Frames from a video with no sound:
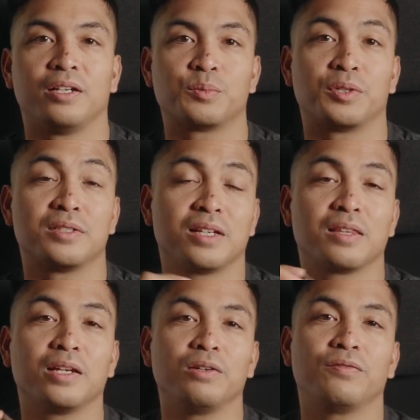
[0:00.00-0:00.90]
I just wanted to say
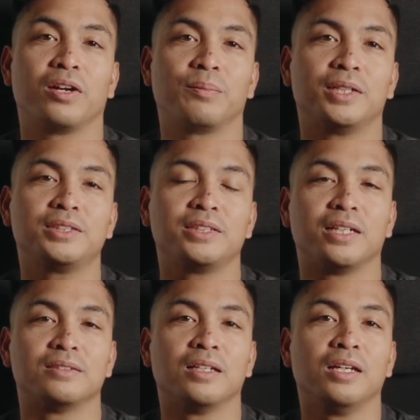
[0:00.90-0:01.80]
thank you very much,
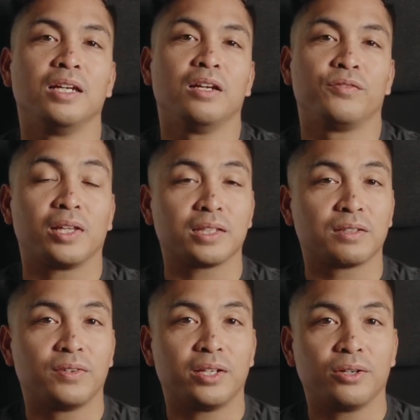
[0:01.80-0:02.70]
and if you liked
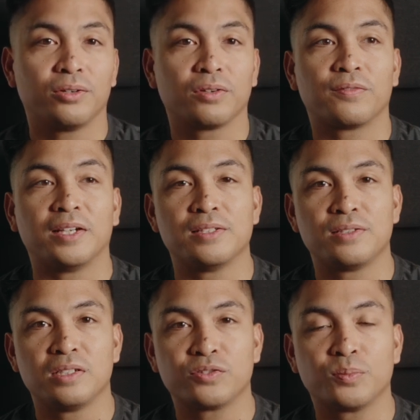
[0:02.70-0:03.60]
the video, you find
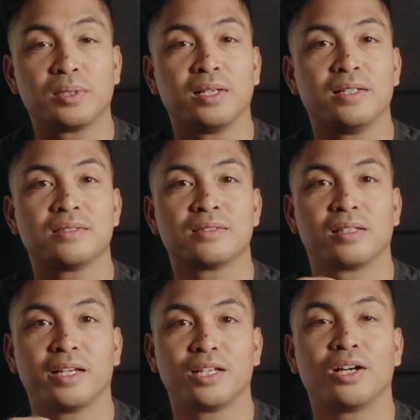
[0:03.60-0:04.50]
this useful, please
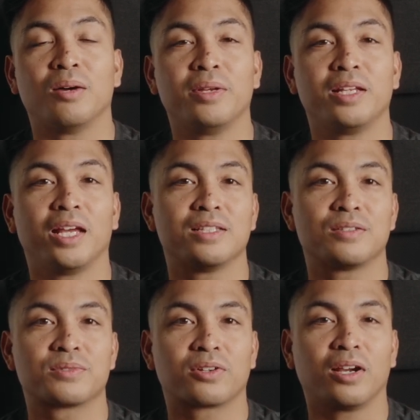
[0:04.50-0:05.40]
like, comment, and
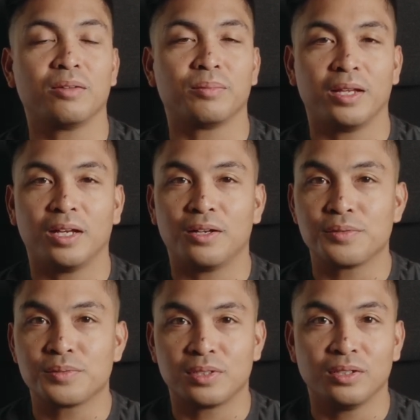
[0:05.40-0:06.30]
subscribe, and
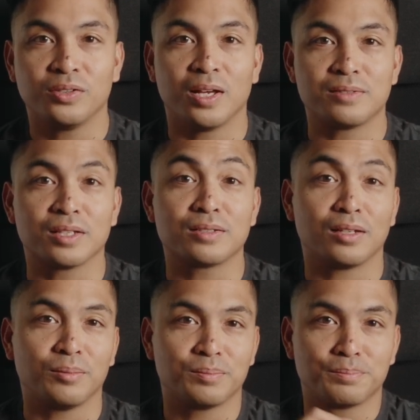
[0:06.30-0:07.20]
I'll see you guys next
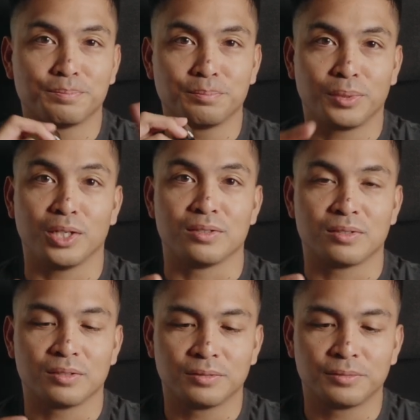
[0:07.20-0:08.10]
time. Peace.